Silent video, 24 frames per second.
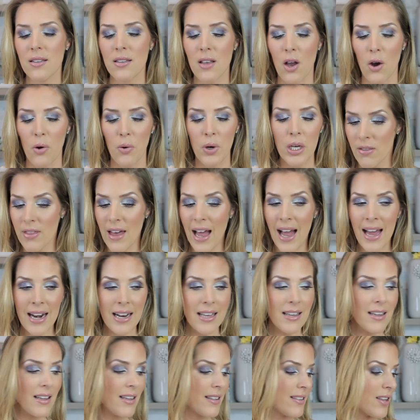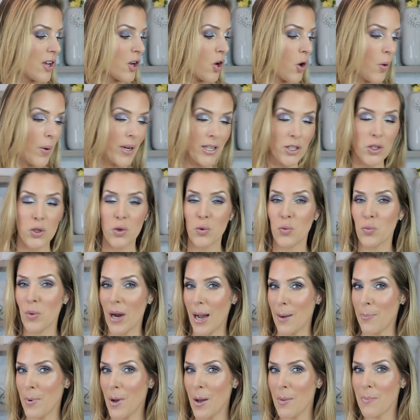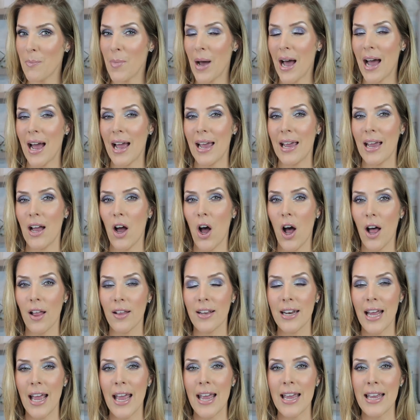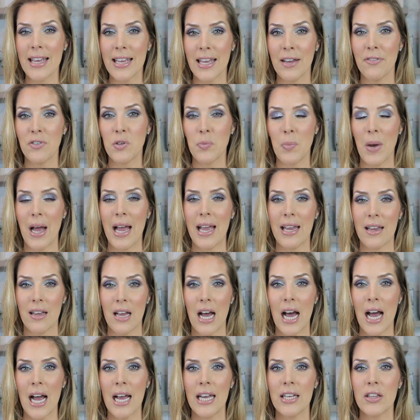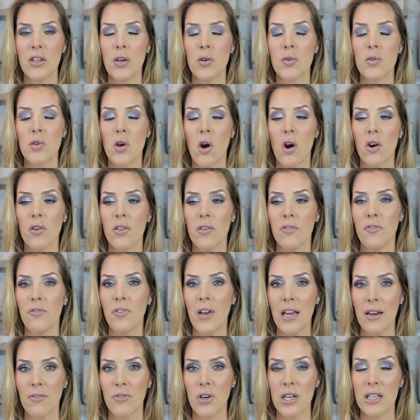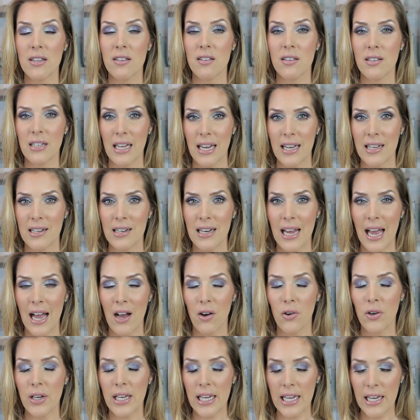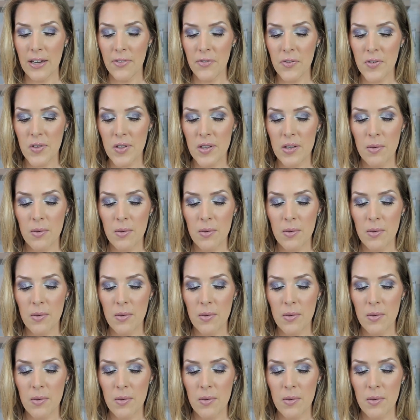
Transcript: So that is going to wrap up my holiday gift buying guide. Those are the favorite standout gifts.